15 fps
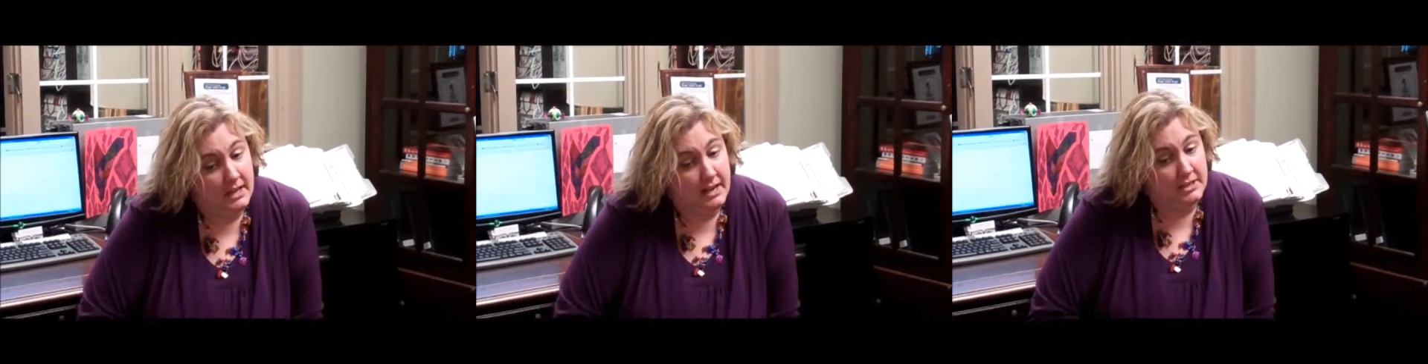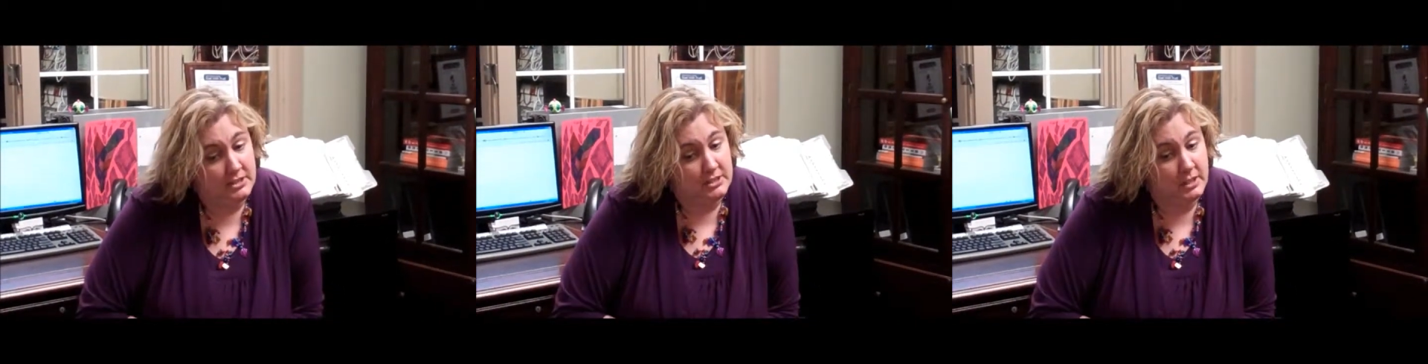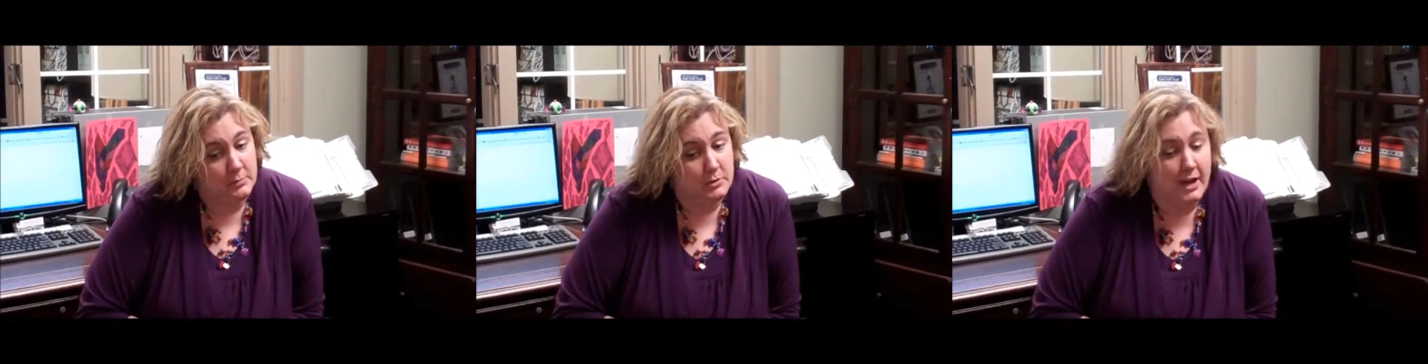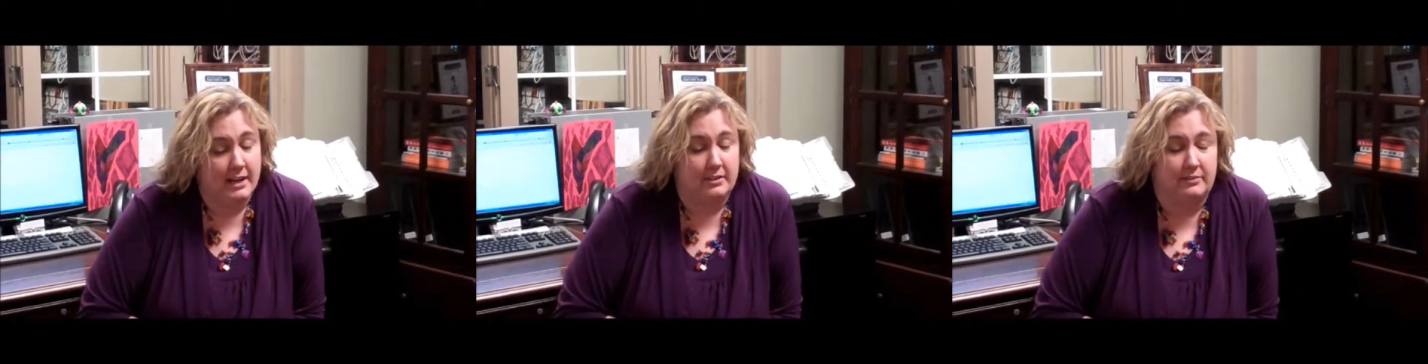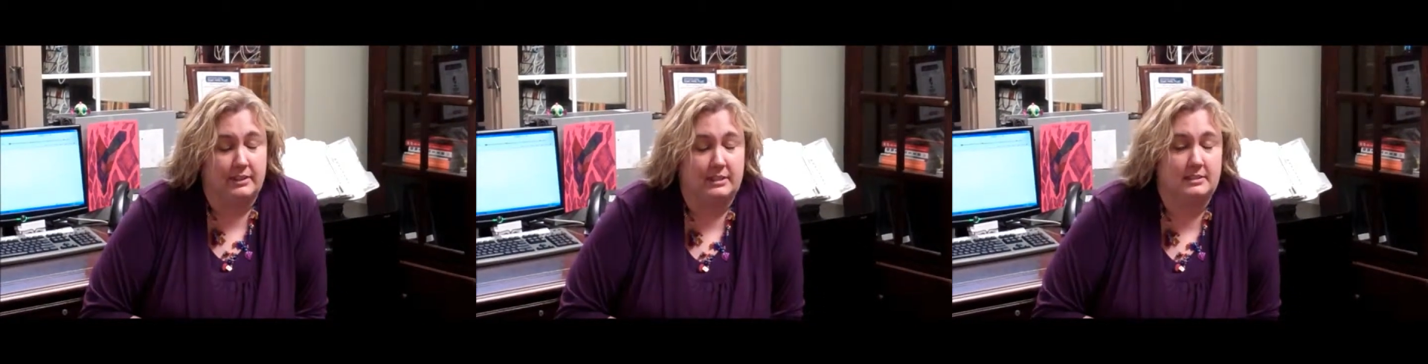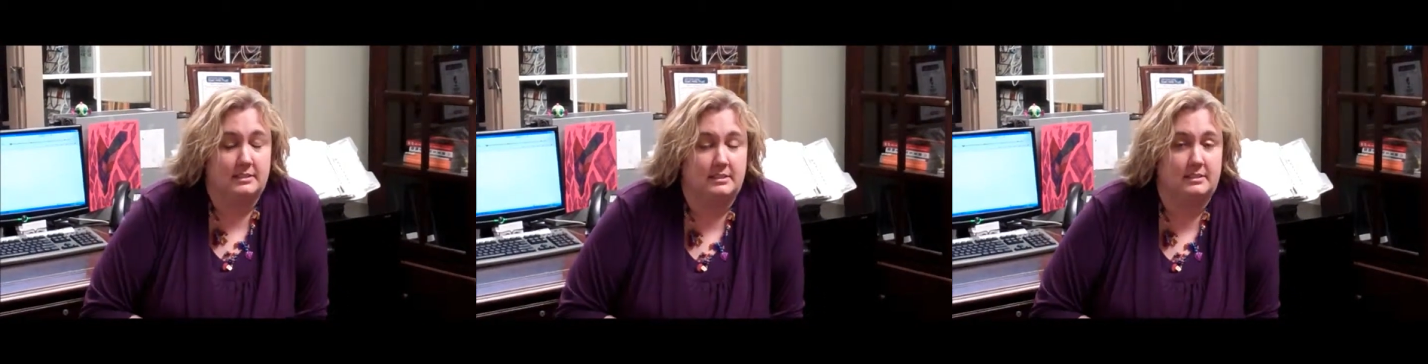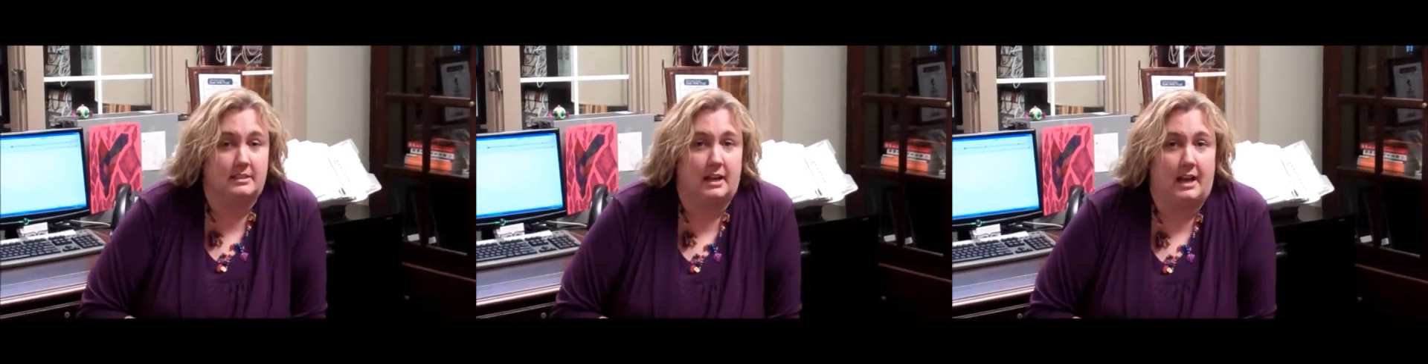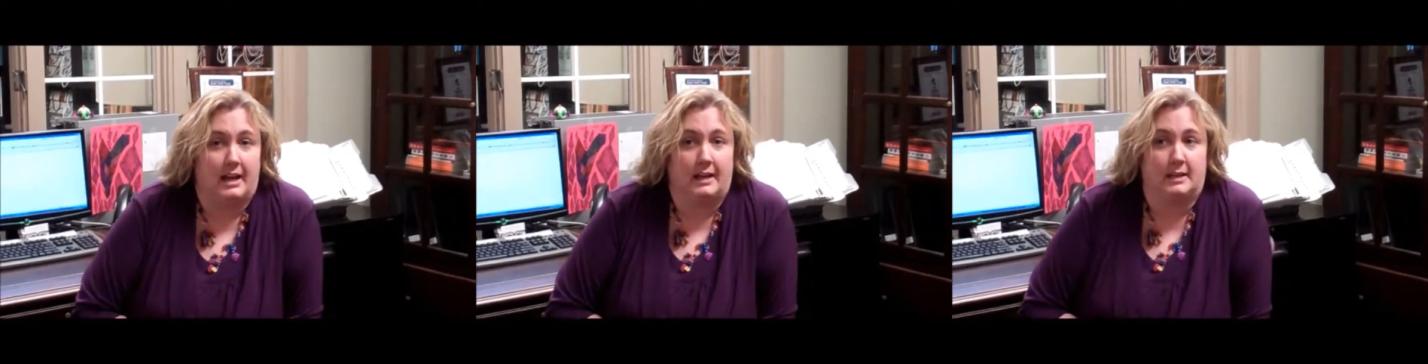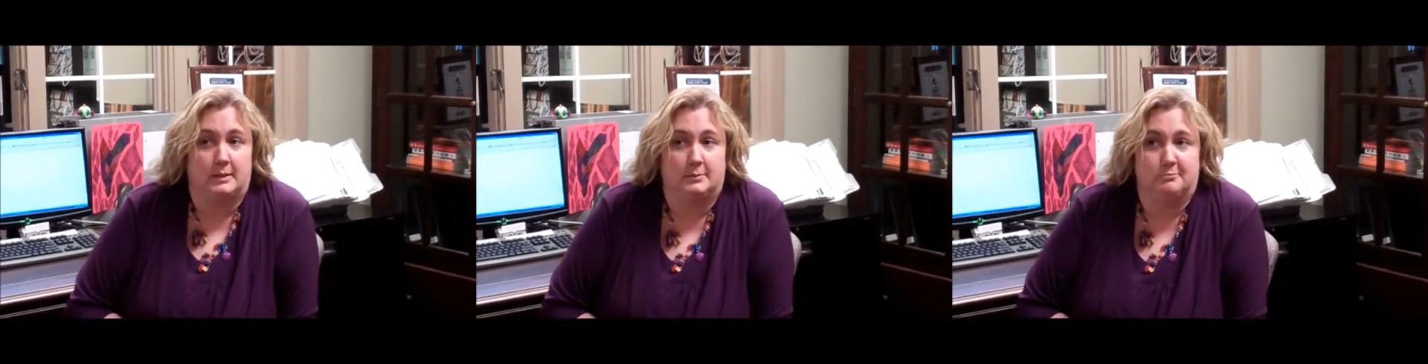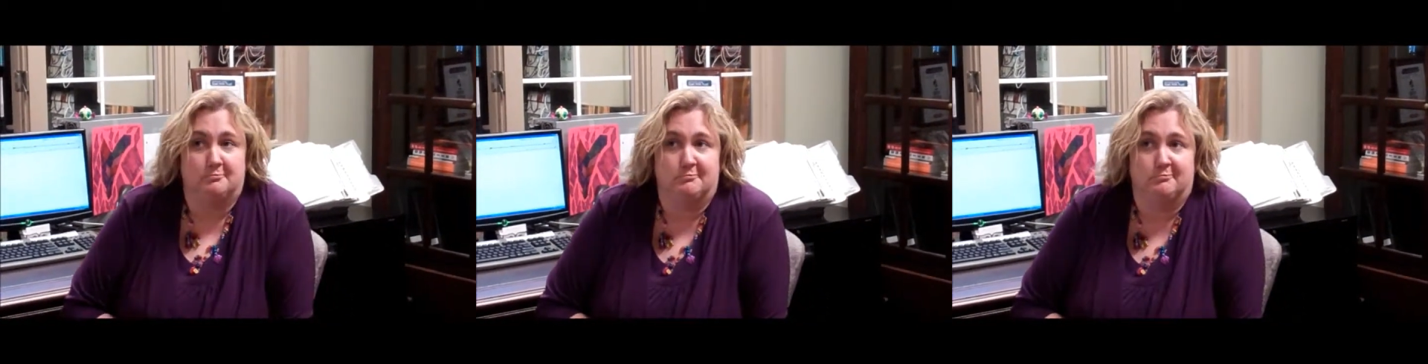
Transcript: I just keep track of it. I